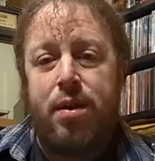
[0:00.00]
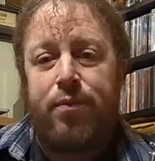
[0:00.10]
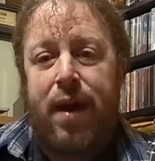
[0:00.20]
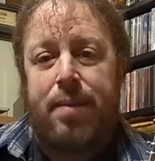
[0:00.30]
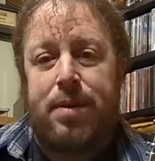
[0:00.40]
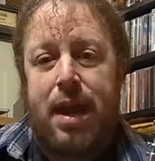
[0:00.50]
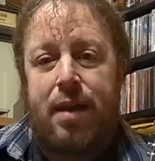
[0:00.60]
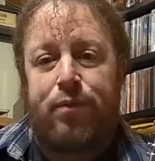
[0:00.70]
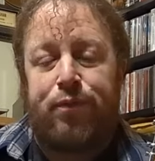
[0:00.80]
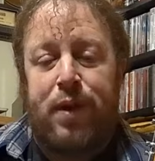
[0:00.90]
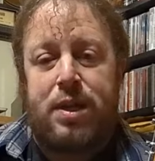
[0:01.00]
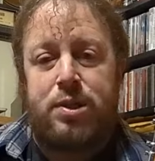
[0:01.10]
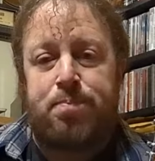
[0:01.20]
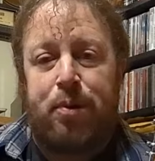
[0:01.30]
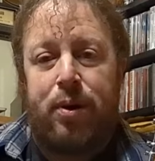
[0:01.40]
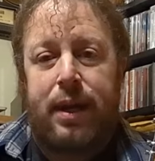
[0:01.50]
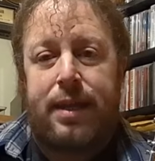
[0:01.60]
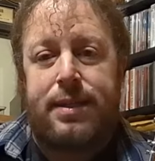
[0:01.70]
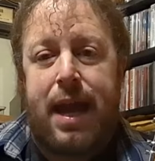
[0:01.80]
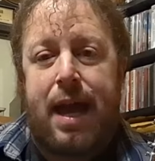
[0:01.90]
Find me on Facebook
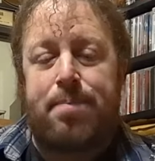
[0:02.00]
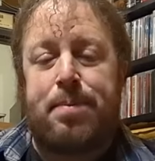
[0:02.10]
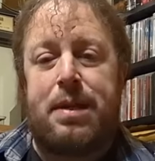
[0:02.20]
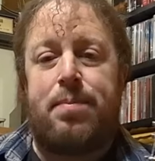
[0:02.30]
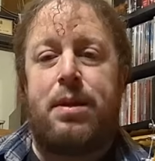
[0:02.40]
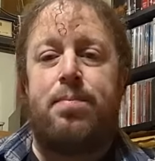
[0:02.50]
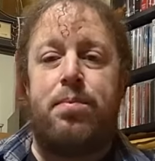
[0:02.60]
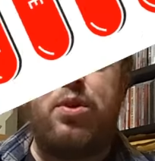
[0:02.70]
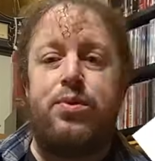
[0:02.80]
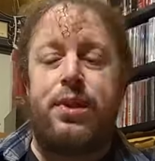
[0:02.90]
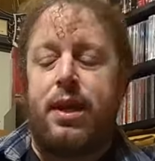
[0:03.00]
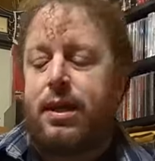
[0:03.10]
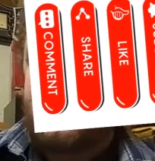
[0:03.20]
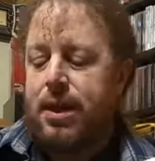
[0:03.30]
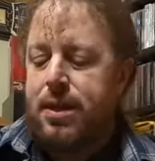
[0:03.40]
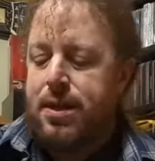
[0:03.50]
at Todd Beebe Music.